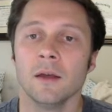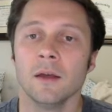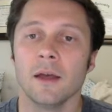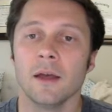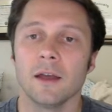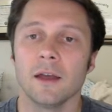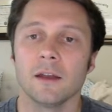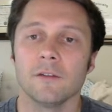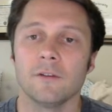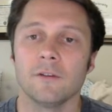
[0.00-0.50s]

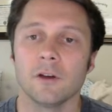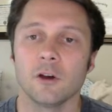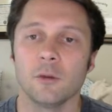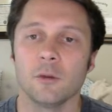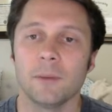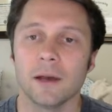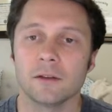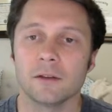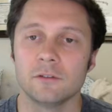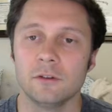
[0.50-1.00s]
And if I go
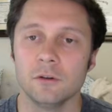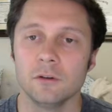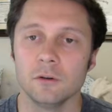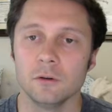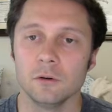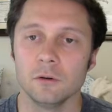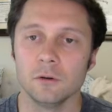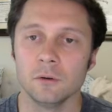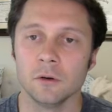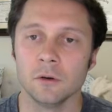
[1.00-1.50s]
back
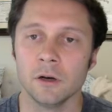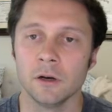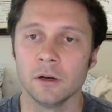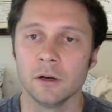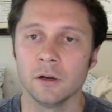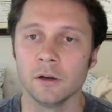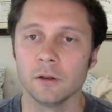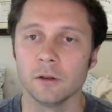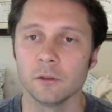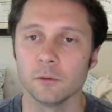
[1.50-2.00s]
to
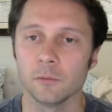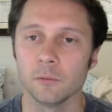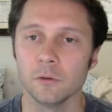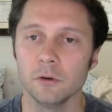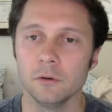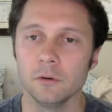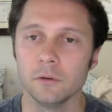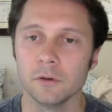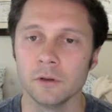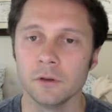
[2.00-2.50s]
the
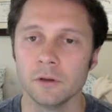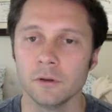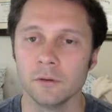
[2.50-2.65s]
root,